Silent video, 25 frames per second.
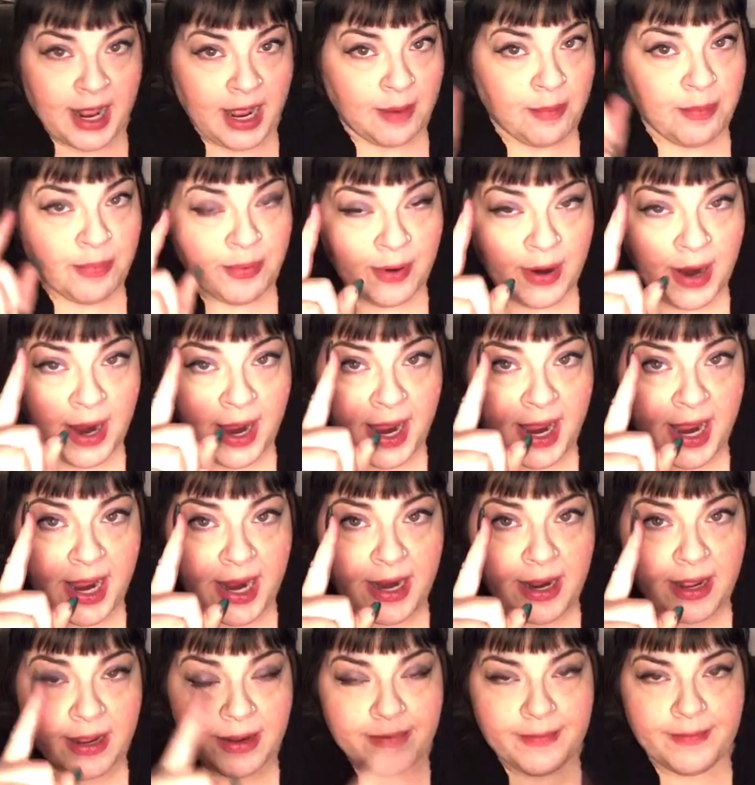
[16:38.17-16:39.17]
I
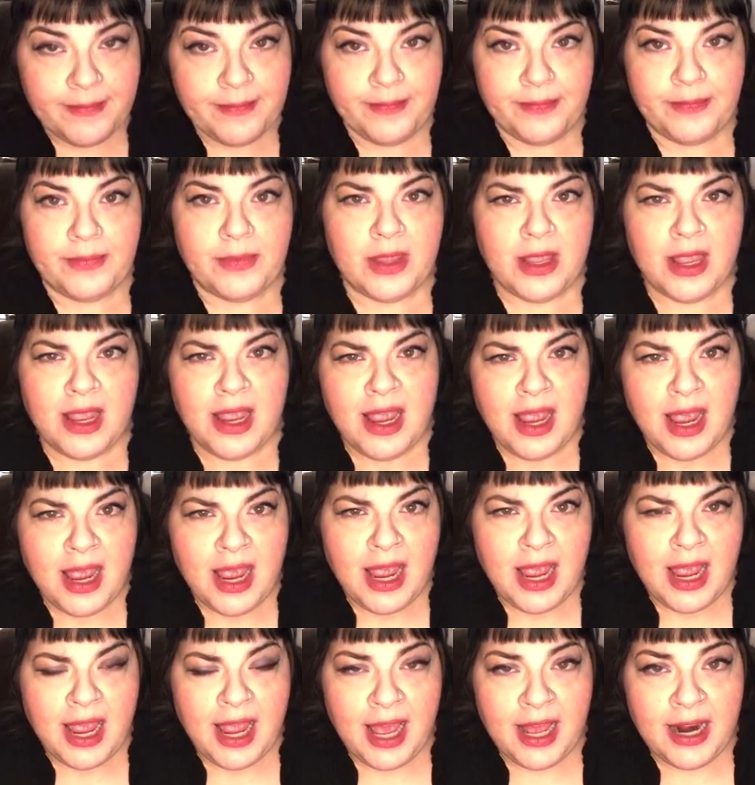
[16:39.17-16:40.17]
prayed,
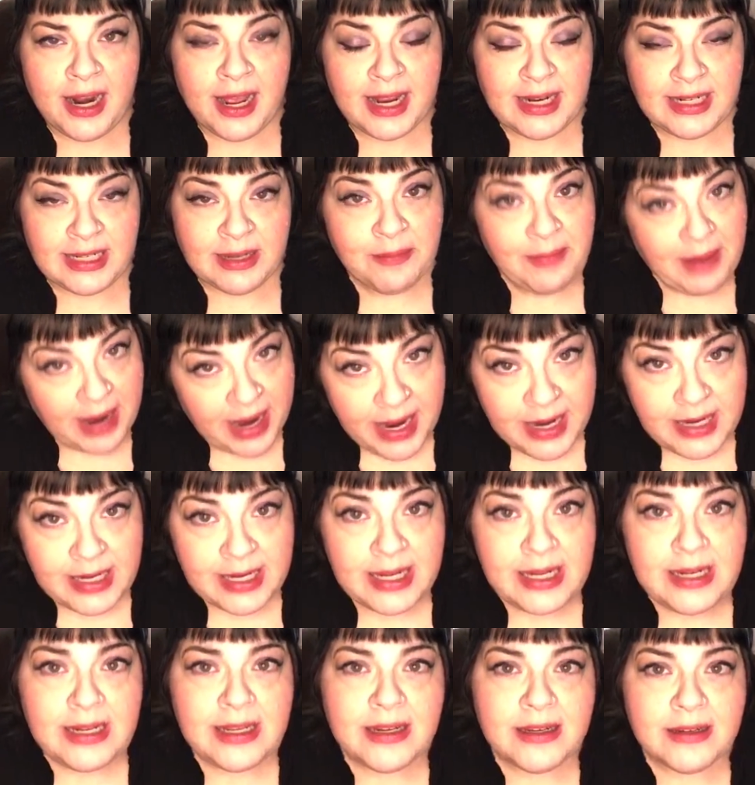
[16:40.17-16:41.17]
and I
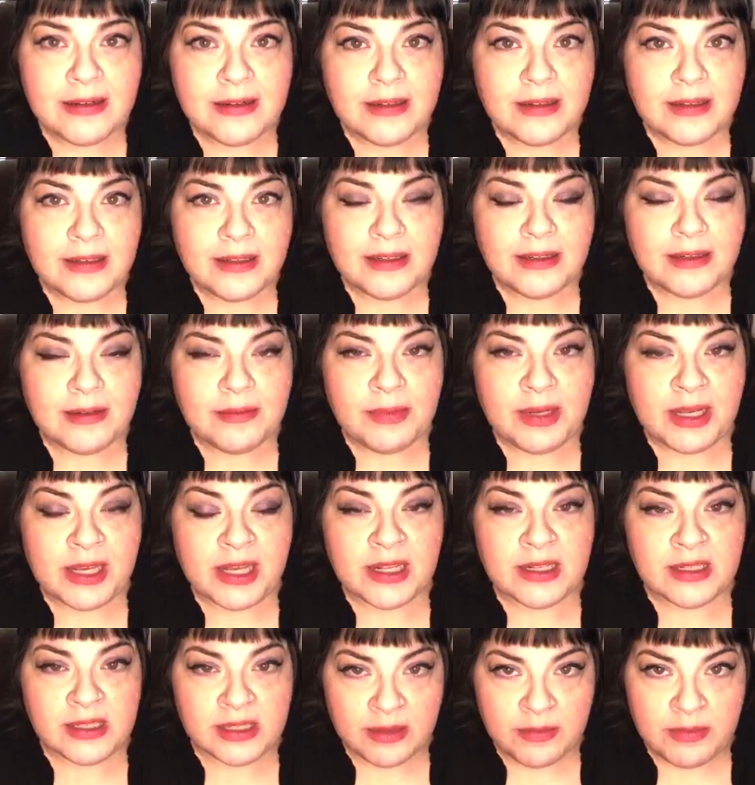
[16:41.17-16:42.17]
demanded,
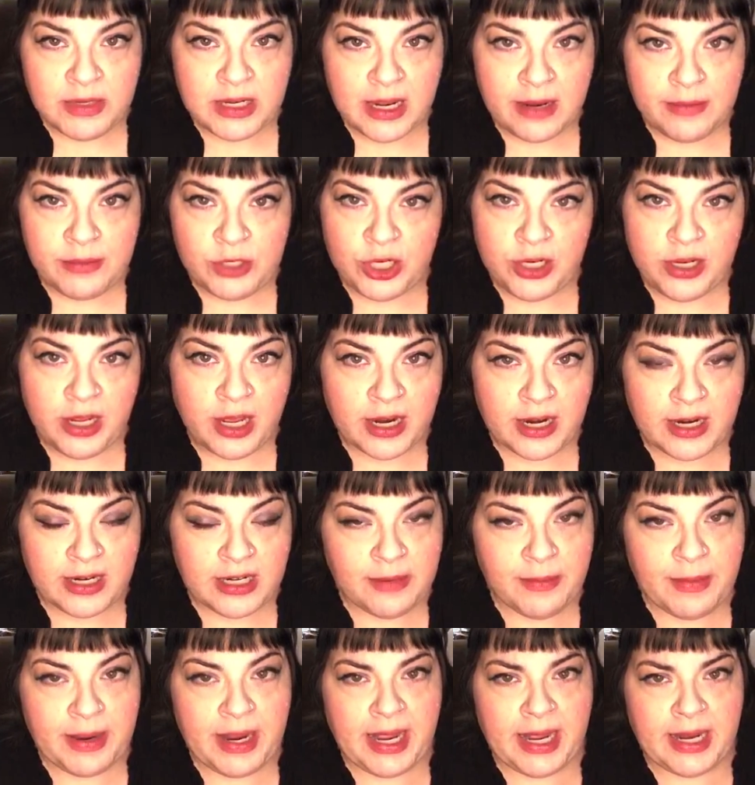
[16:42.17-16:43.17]
because sometimes you got to
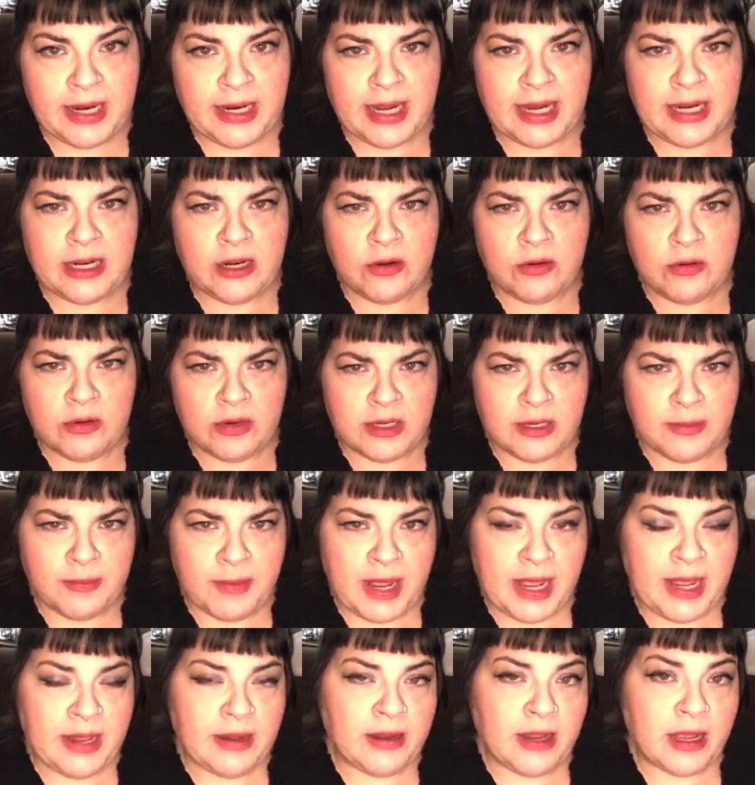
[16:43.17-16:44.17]
demand. I don't
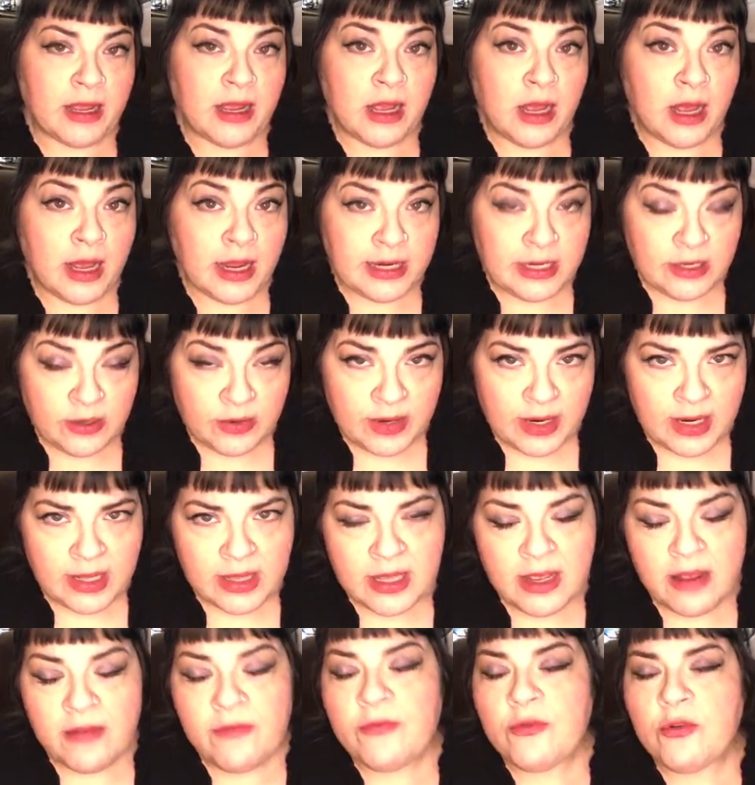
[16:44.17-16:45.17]
demand that God do
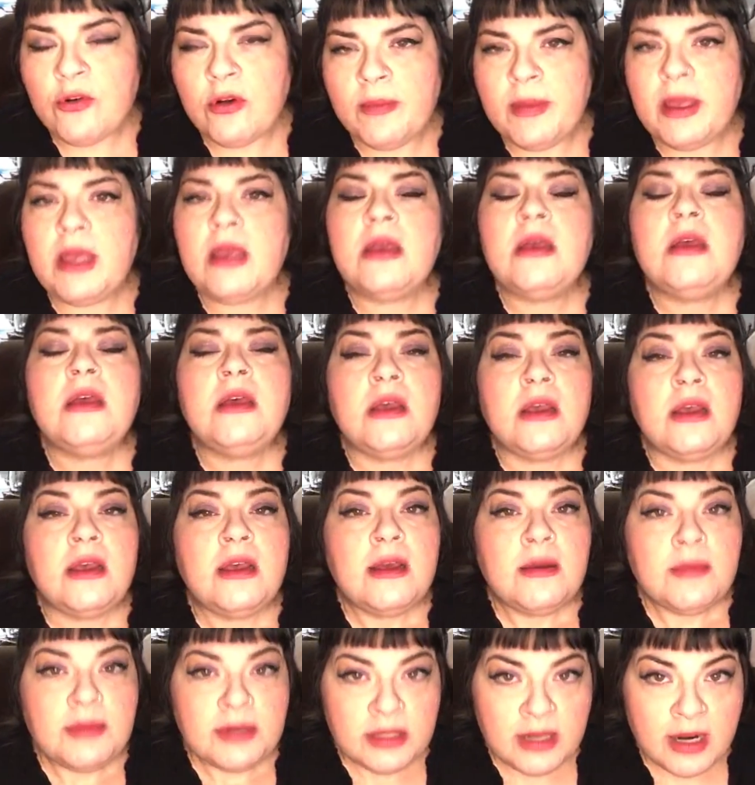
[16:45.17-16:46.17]
anything for me.
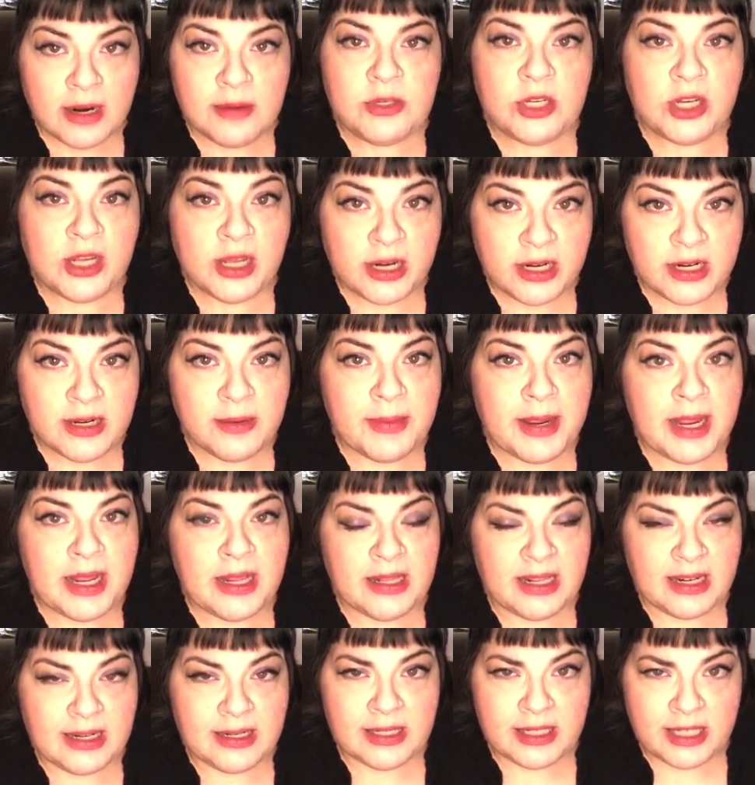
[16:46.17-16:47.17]
Sometimes you got to
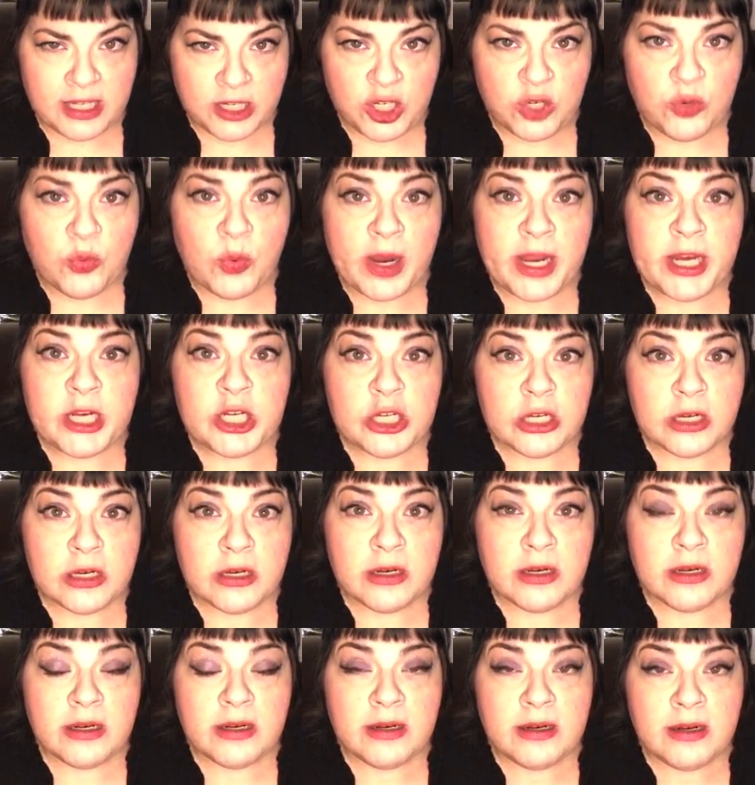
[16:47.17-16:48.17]
demand that a
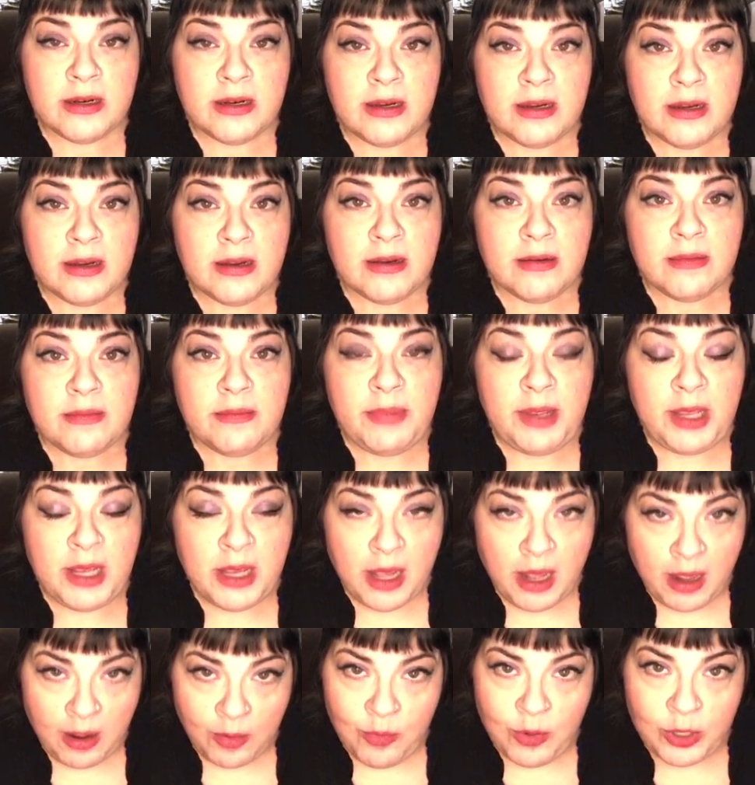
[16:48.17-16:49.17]
situation
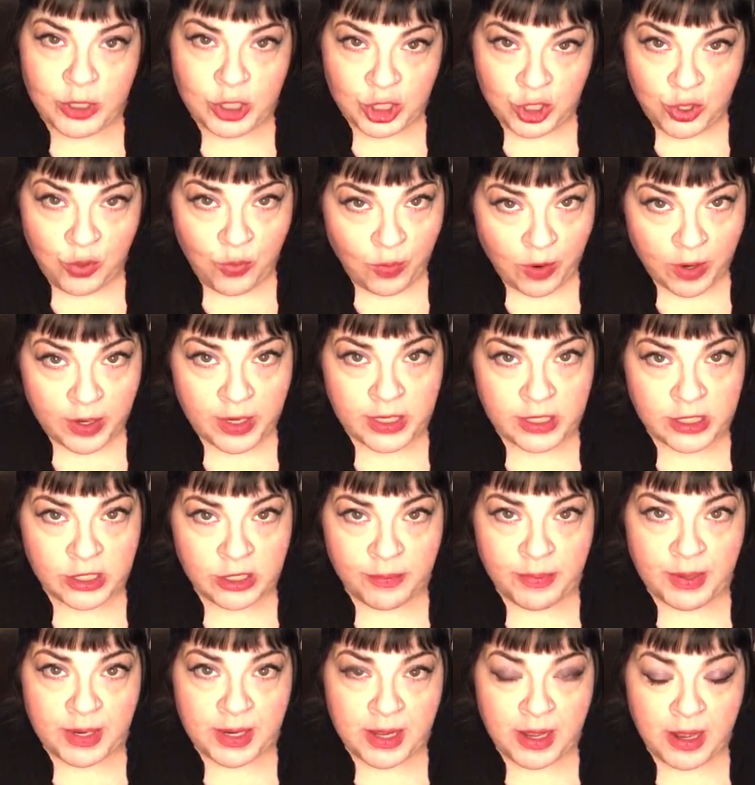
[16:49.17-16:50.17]
become what you want it to
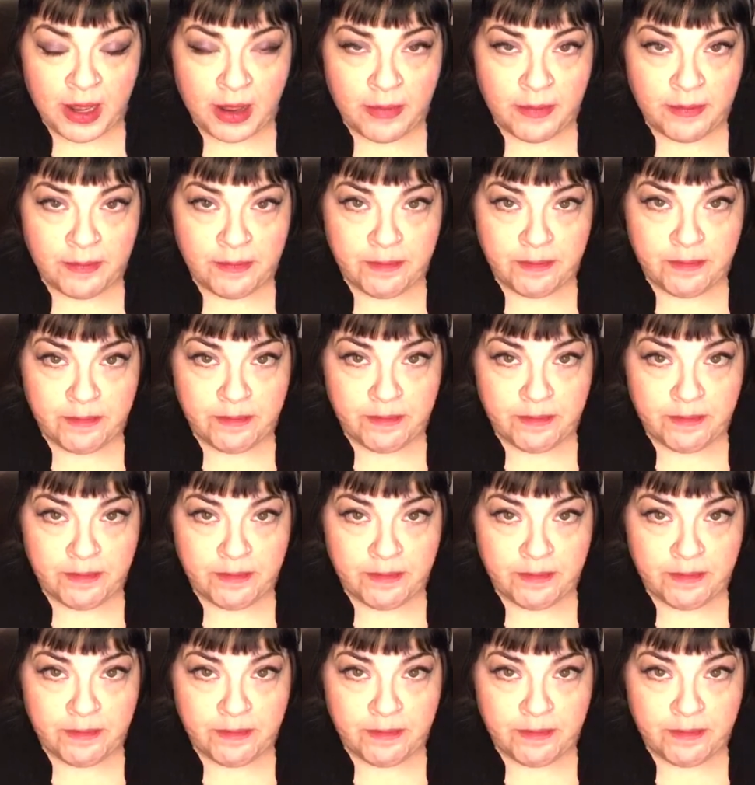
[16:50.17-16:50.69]
become.